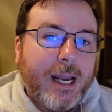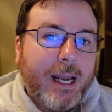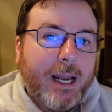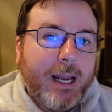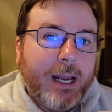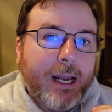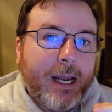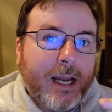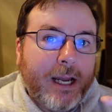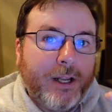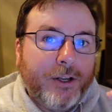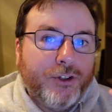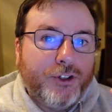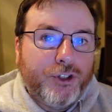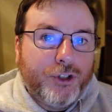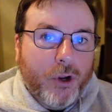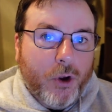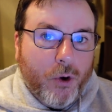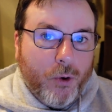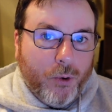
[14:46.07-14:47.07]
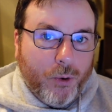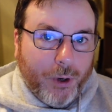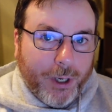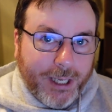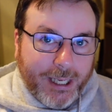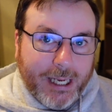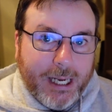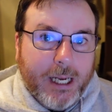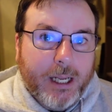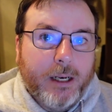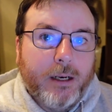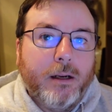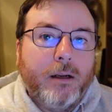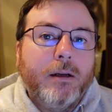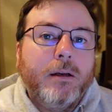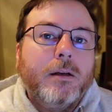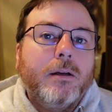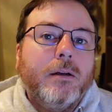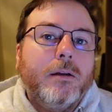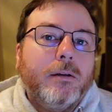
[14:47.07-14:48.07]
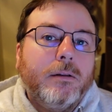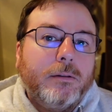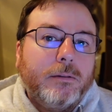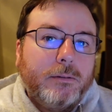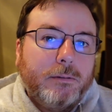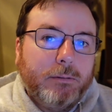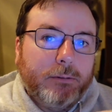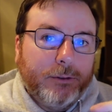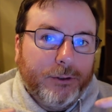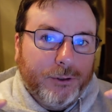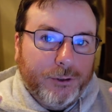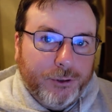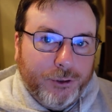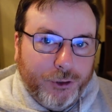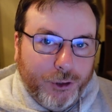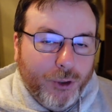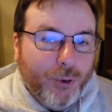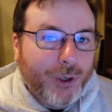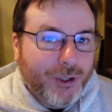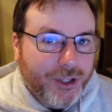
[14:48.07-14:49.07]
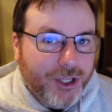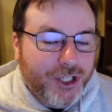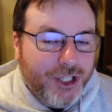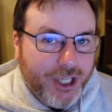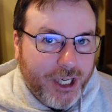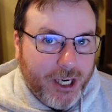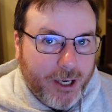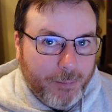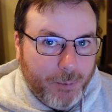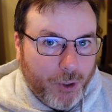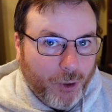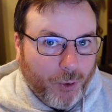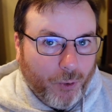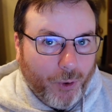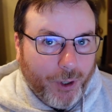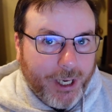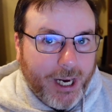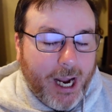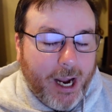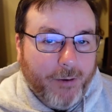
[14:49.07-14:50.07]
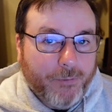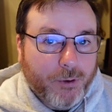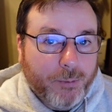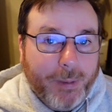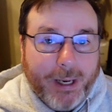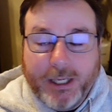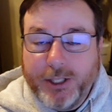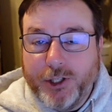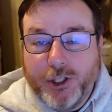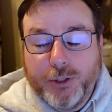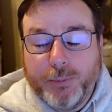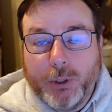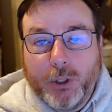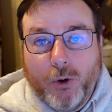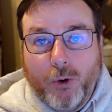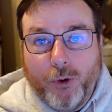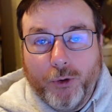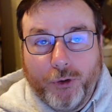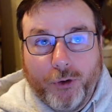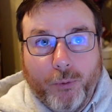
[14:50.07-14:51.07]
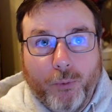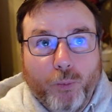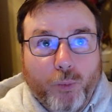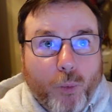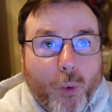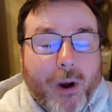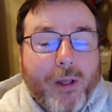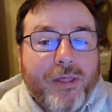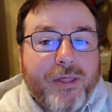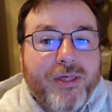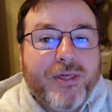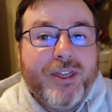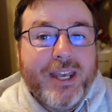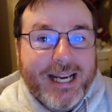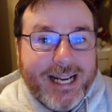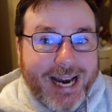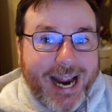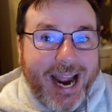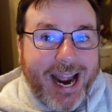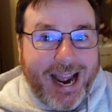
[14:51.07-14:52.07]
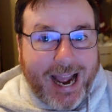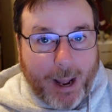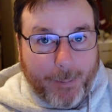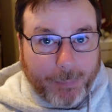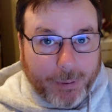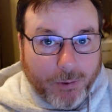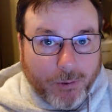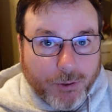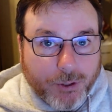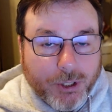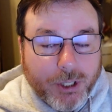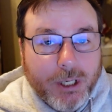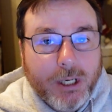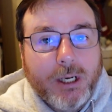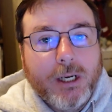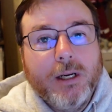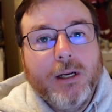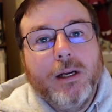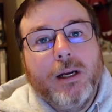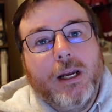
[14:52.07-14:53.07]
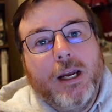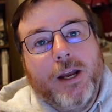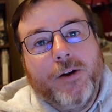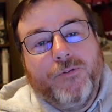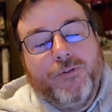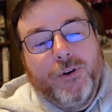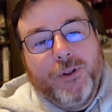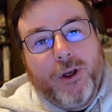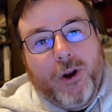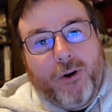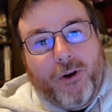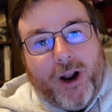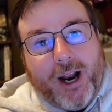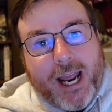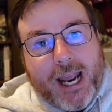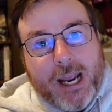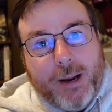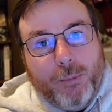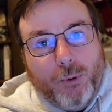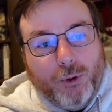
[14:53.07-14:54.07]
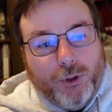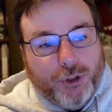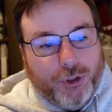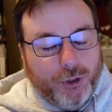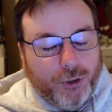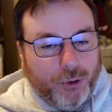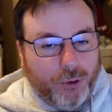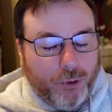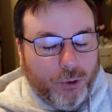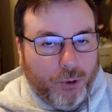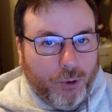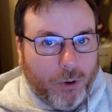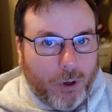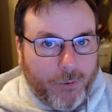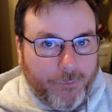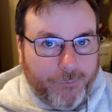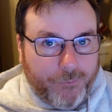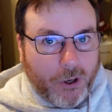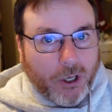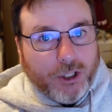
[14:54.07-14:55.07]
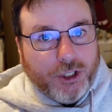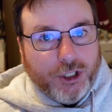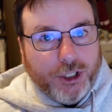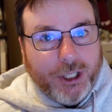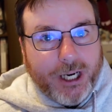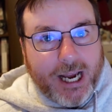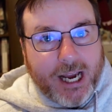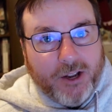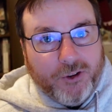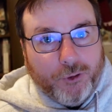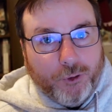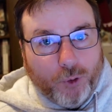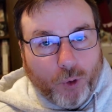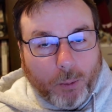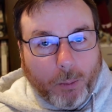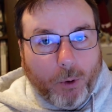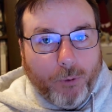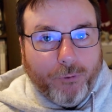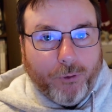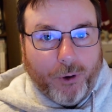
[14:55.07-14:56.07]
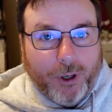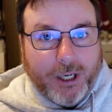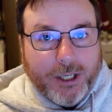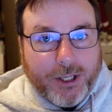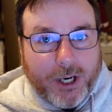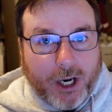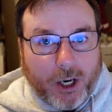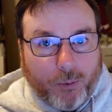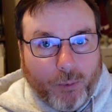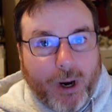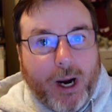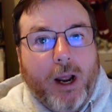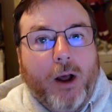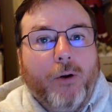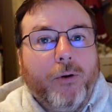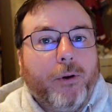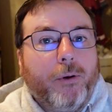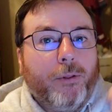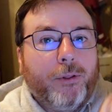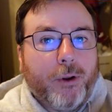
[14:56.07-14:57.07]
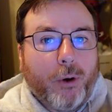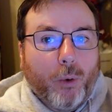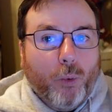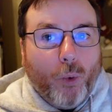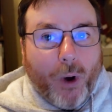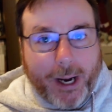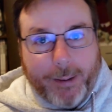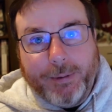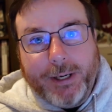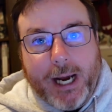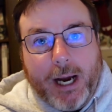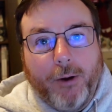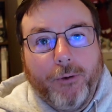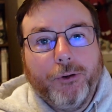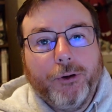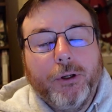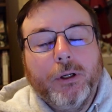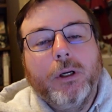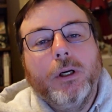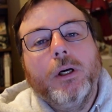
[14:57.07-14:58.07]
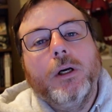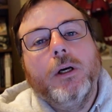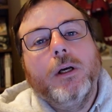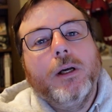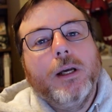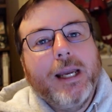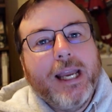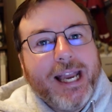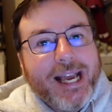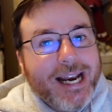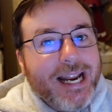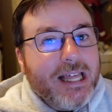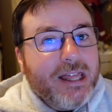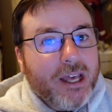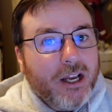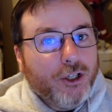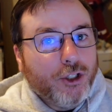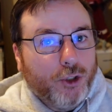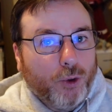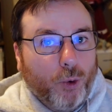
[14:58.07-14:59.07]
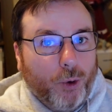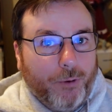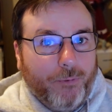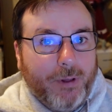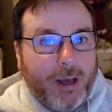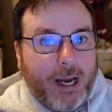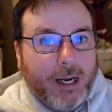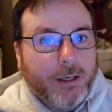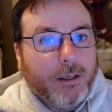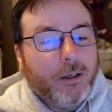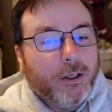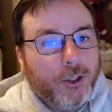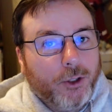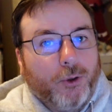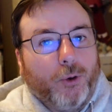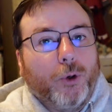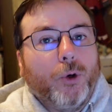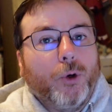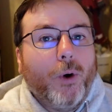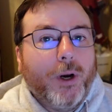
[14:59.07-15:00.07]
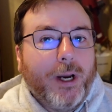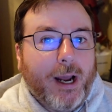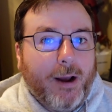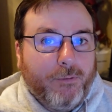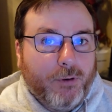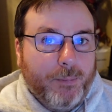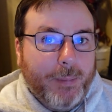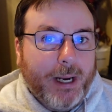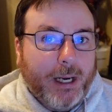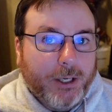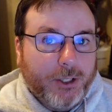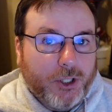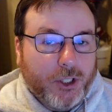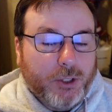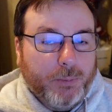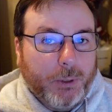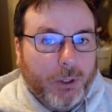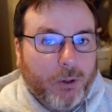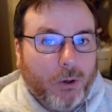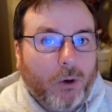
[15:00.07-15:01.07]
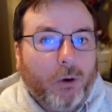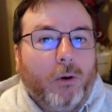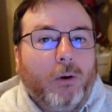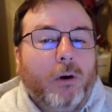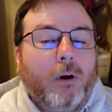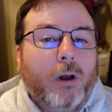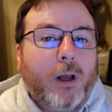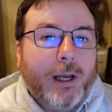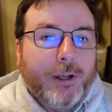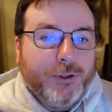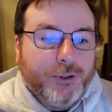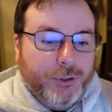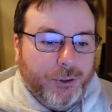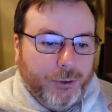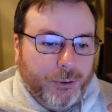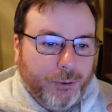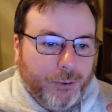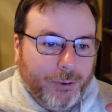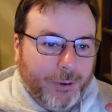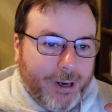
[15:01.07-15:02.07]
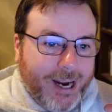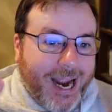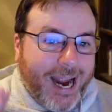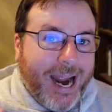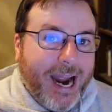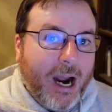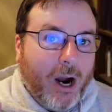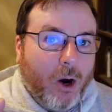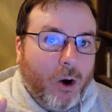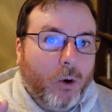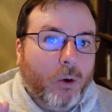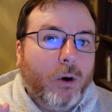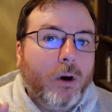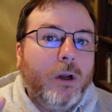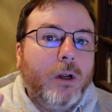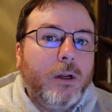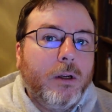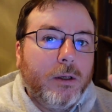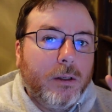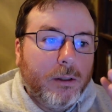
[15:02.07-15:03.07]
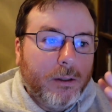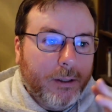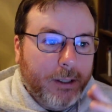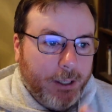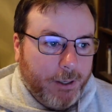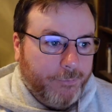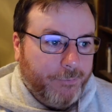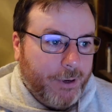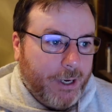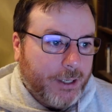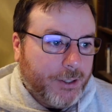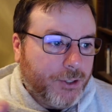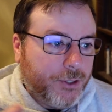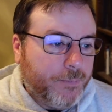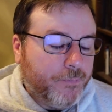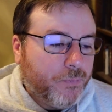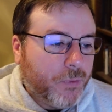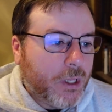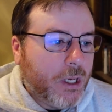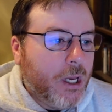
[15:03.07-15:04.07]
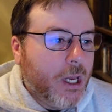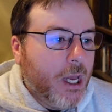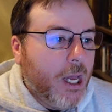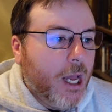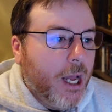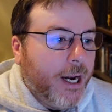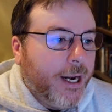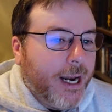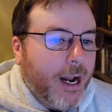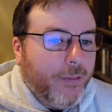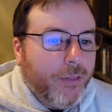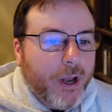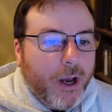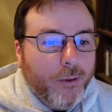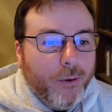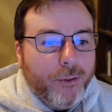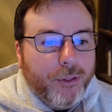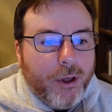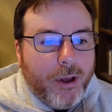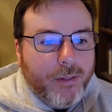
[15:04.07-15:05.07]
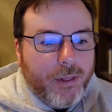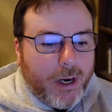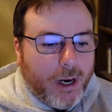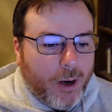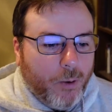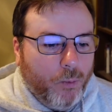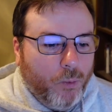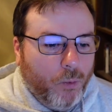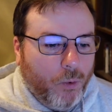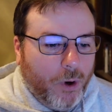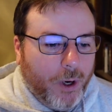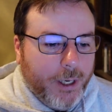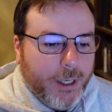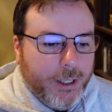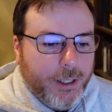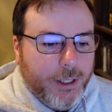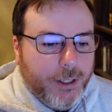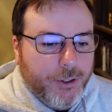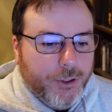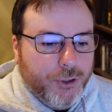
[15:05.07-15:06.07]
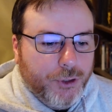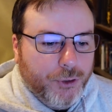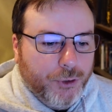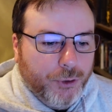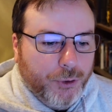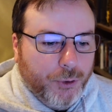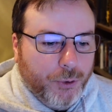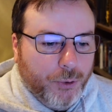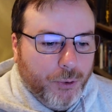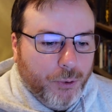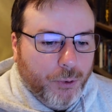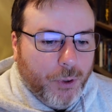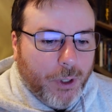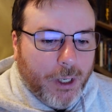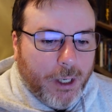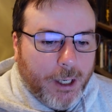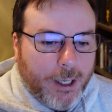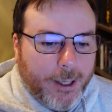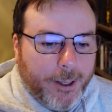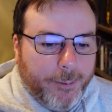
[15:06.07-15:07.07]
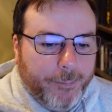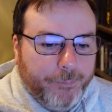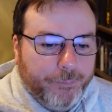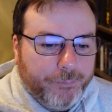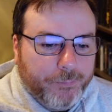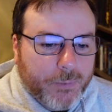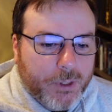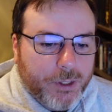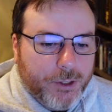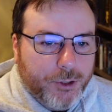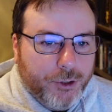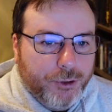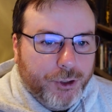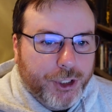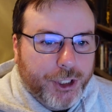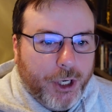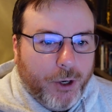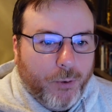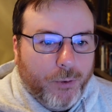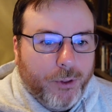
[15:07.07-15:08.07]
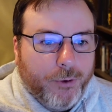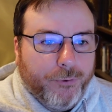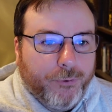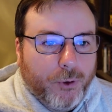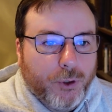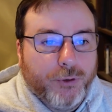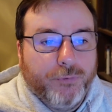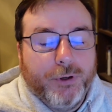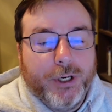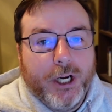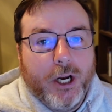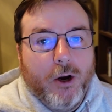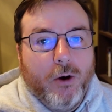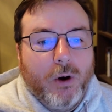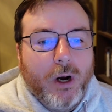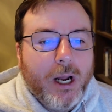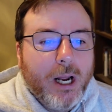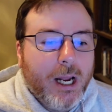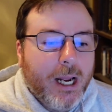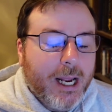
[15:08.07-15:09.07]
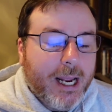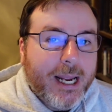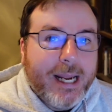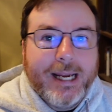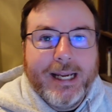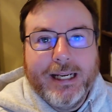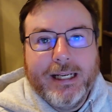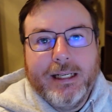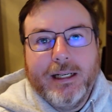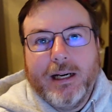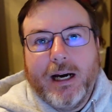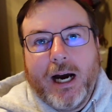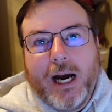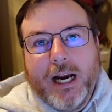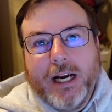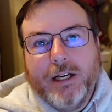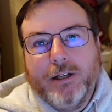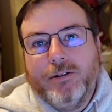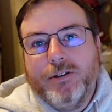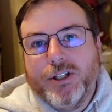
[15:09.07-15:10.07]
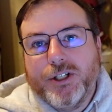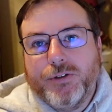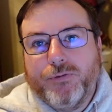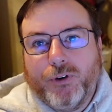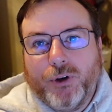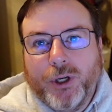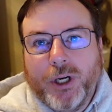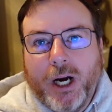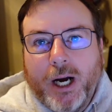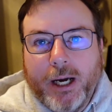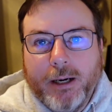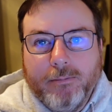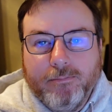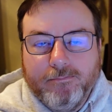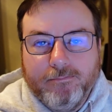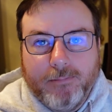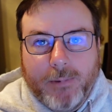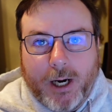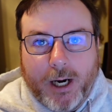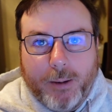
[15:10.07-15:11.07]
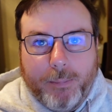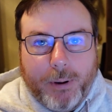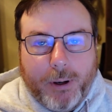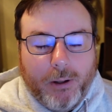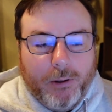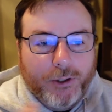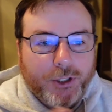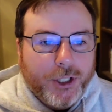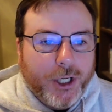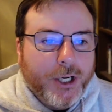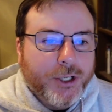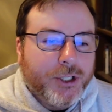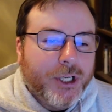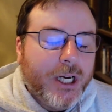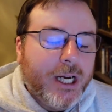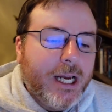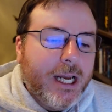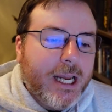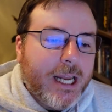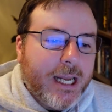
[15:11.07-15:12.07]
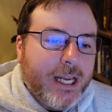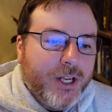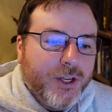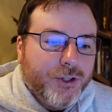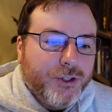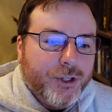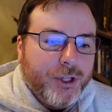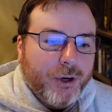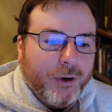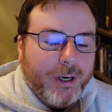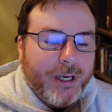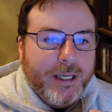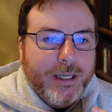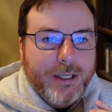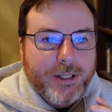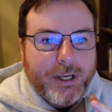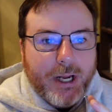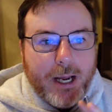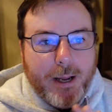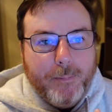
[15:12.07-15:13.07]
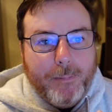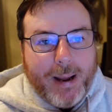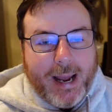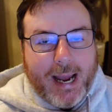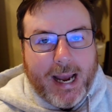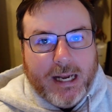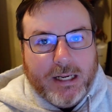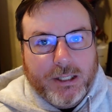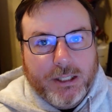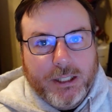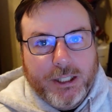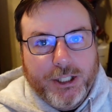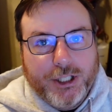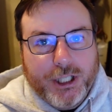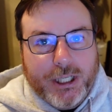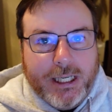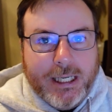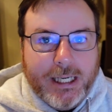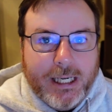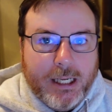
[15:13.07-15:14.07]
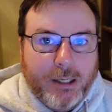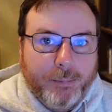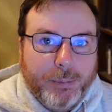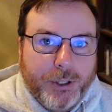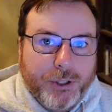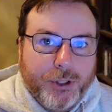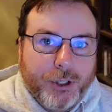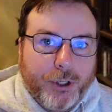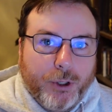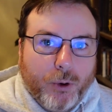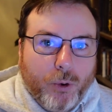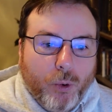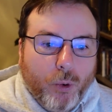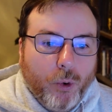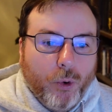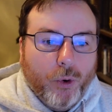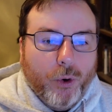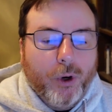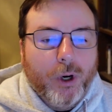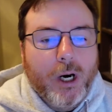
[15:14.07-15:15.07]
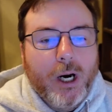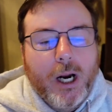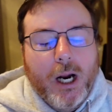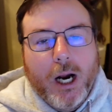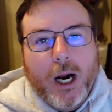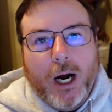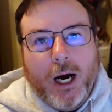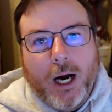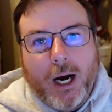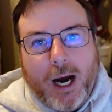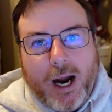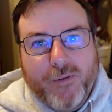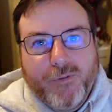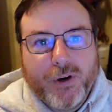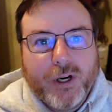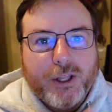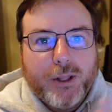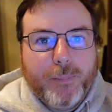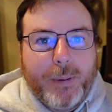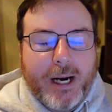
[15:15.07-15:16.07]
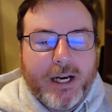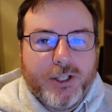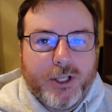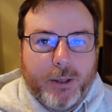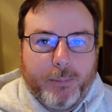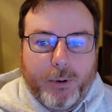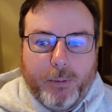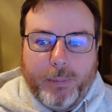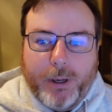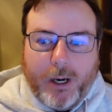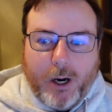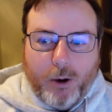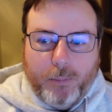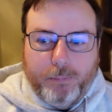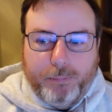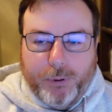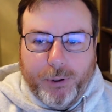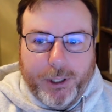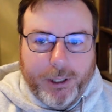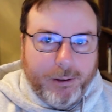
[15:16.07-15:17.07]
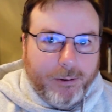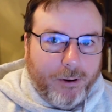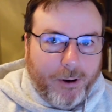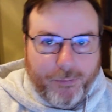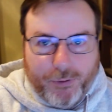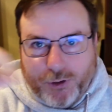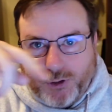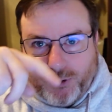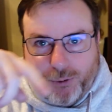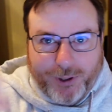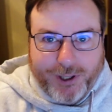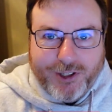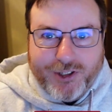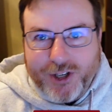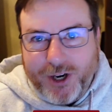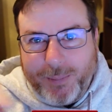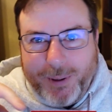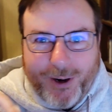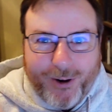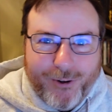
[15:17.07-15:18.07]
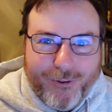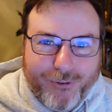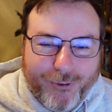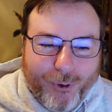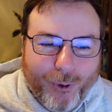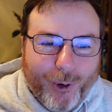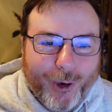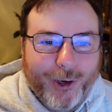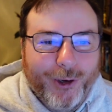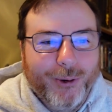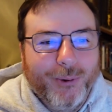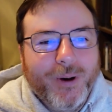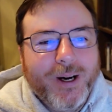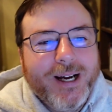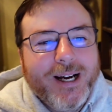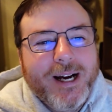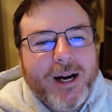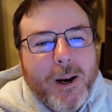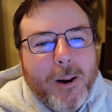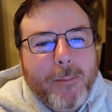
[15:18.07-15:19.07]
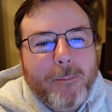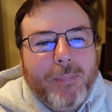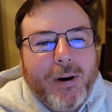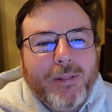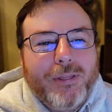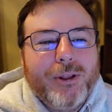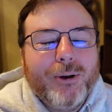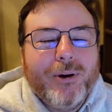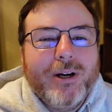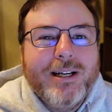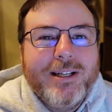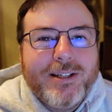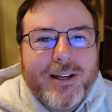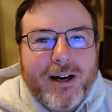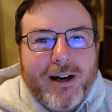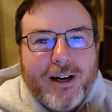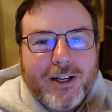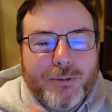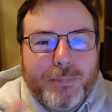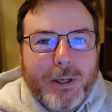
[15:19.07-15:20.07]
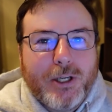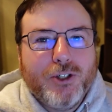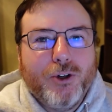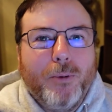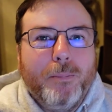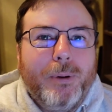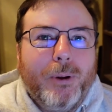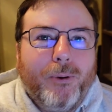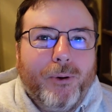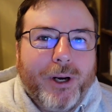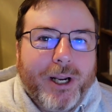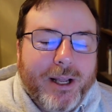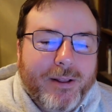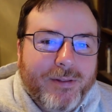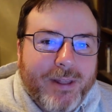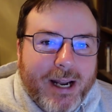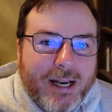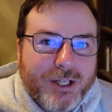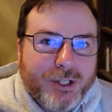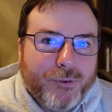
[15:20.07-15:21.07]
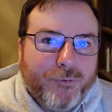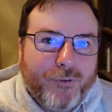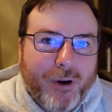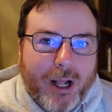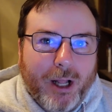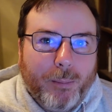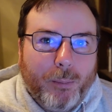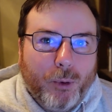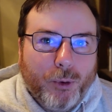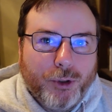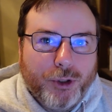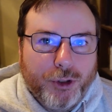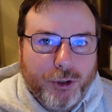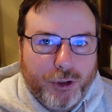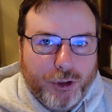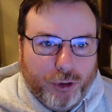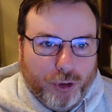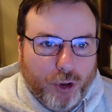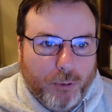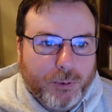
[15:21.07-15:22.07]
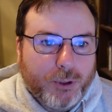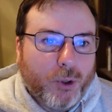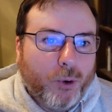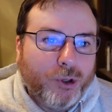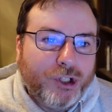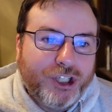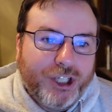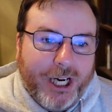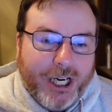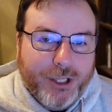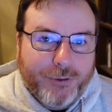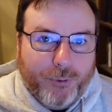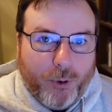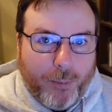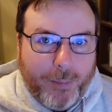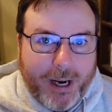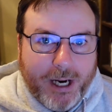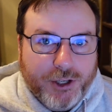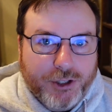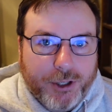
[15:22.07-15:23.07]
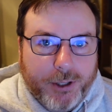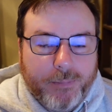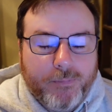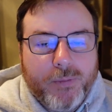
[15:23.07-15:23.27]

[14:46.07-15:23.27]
And so again, you as the GM, you're going to have to make judgment calls on what then happens. If they are not able to function as normal for an entire round, they're wiped out. Anything short of that, you're to have to make a judgment call as to how it affects. Now, the other thing that I wanted to share in the first video, and I just forgot, I apologize, is there is a passage in NPC Core. I forget the page number, but I'll put it on the screen some here for you. But there is a special ability that is available to troops called Change Formation.